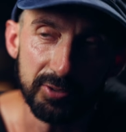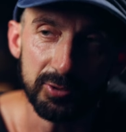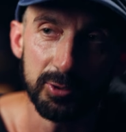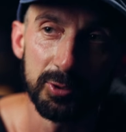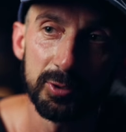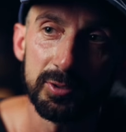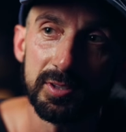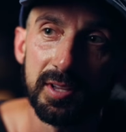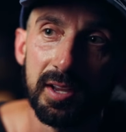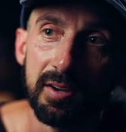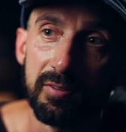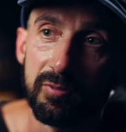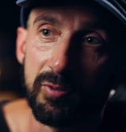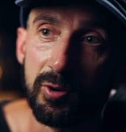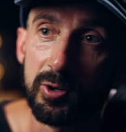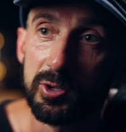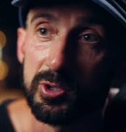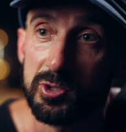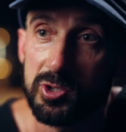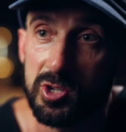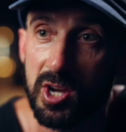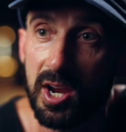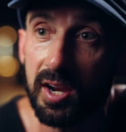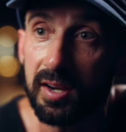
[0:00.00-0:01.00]
I took that
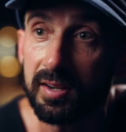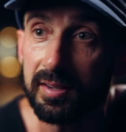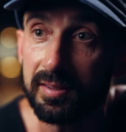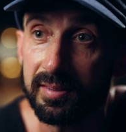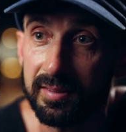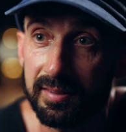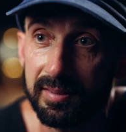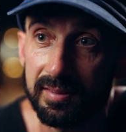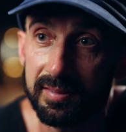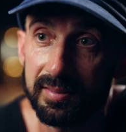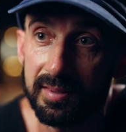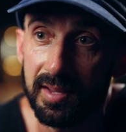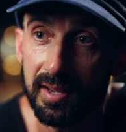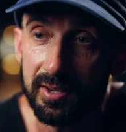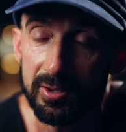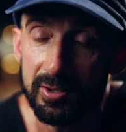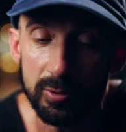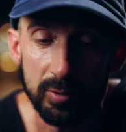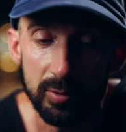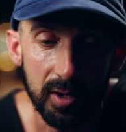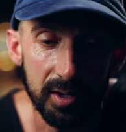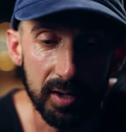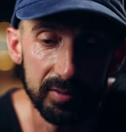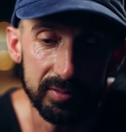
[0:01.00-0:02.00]
first check that
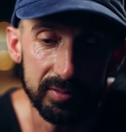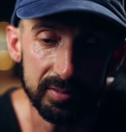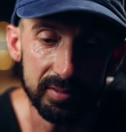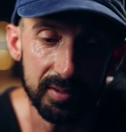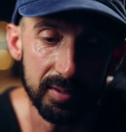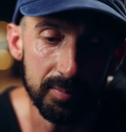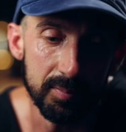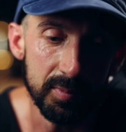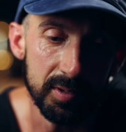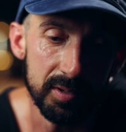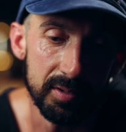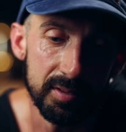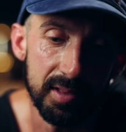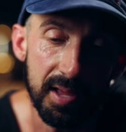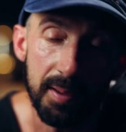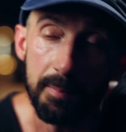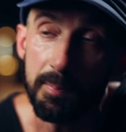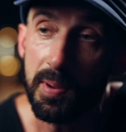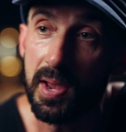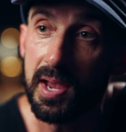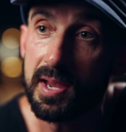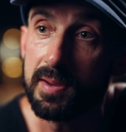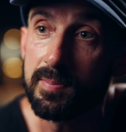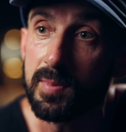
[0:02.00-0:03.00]
you guys sent me,
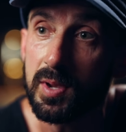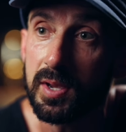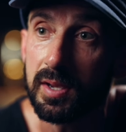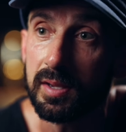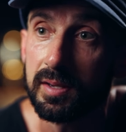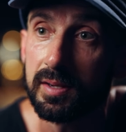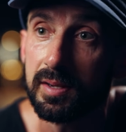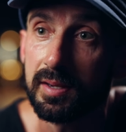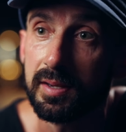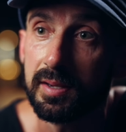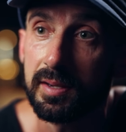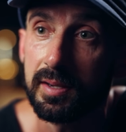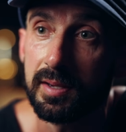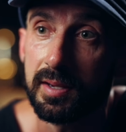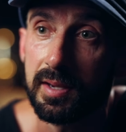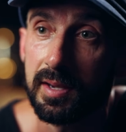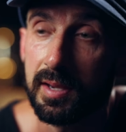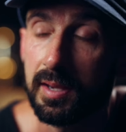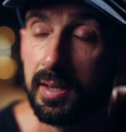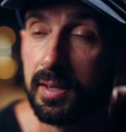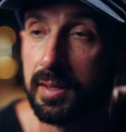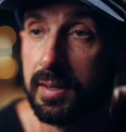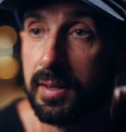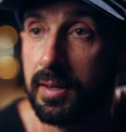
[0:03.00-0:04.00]
that payment,
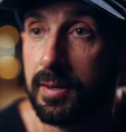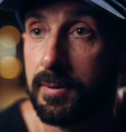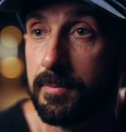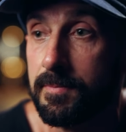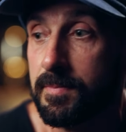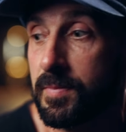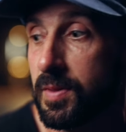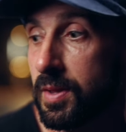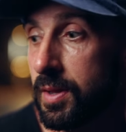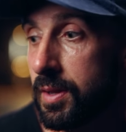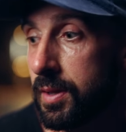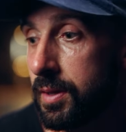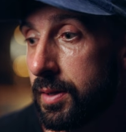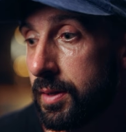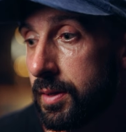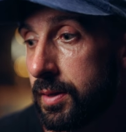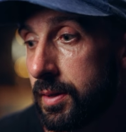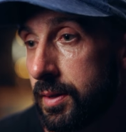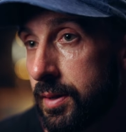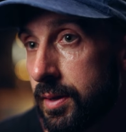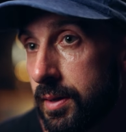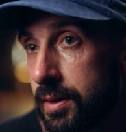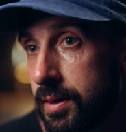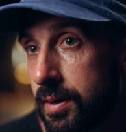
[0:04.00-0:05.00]

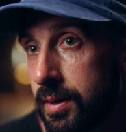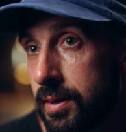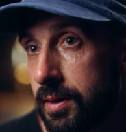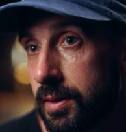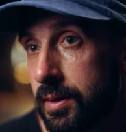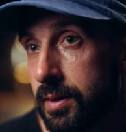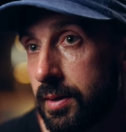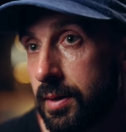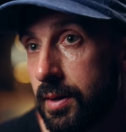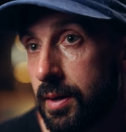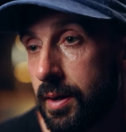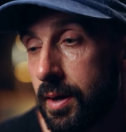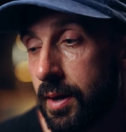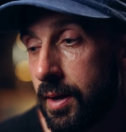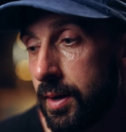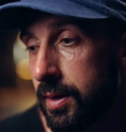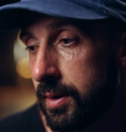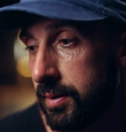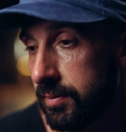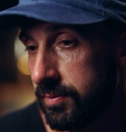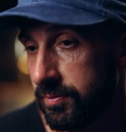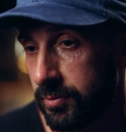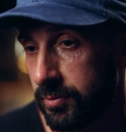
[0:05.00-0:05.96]
and I